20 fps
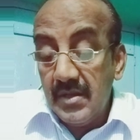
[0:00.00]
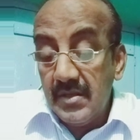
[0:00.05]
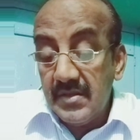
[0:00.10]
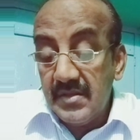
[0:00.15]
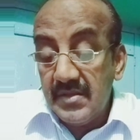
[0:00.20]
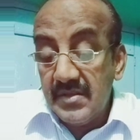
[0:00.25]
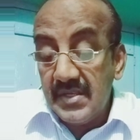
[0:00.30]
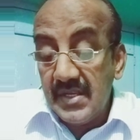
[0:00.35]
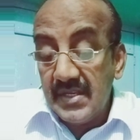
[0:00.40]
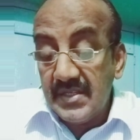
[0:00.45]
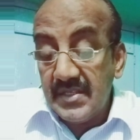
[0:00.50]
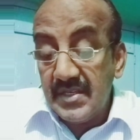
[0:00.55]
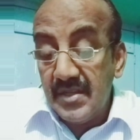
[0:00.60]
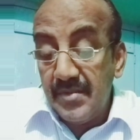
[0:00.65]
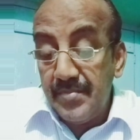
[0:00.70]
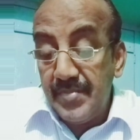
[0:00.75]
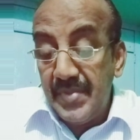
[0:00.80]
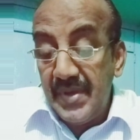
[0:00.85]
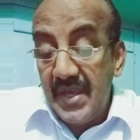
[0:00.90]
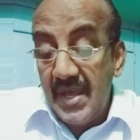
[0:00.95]
Section
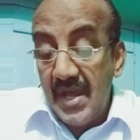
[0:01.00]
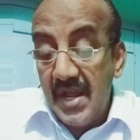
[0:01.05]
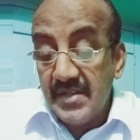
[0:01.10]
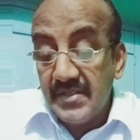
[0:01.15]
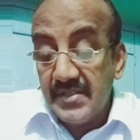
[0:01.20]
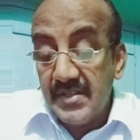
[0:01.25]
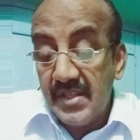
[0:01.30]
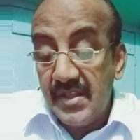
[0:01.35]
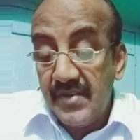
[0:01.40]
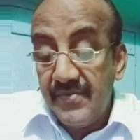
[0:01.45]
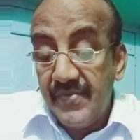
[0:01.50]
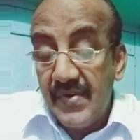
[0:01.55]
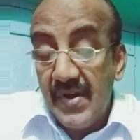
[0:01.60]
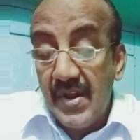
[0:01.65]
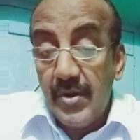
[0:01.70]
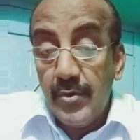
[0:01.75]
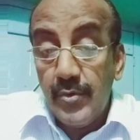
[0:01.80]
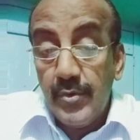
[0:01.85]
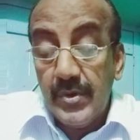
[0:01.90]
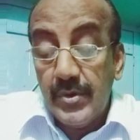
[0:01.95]
B, answer the
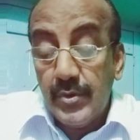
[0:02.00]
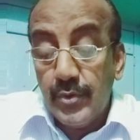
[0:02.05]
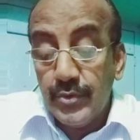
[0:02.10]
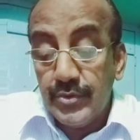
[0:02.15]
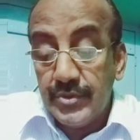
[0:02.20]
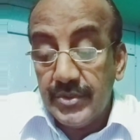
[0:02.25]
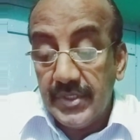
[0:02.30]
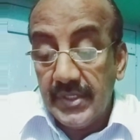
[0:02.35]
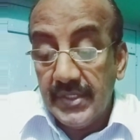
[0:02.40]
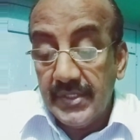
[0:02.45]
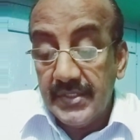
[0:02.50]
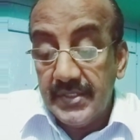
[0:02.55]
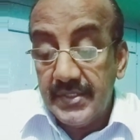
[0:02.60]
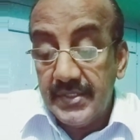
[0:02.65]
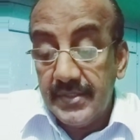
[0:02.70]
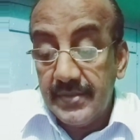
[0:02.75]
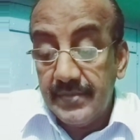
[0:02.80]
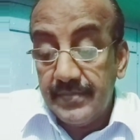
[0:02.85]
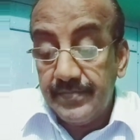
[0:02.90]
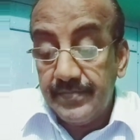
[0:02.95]
following questions.